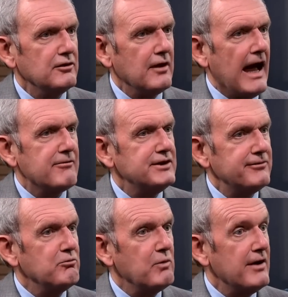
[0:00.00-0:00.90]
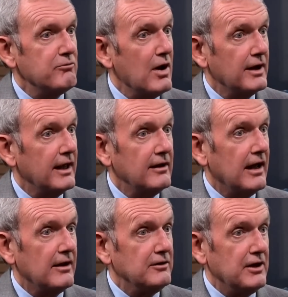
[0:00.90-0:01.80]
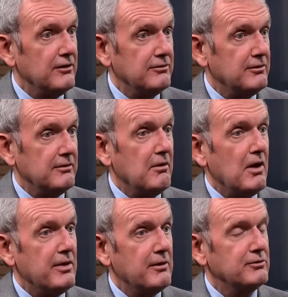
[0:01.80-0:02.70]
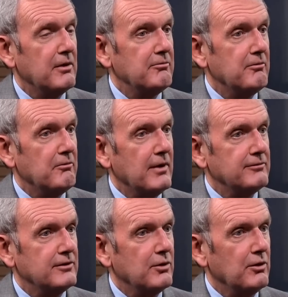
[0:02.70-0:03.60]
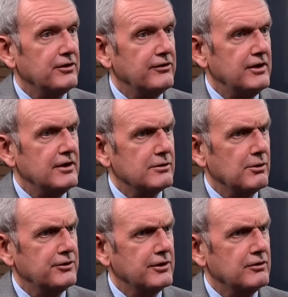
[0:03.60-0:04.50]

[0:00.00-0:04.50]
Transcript: have a different way of working. You know, there was one courtier, senior courtier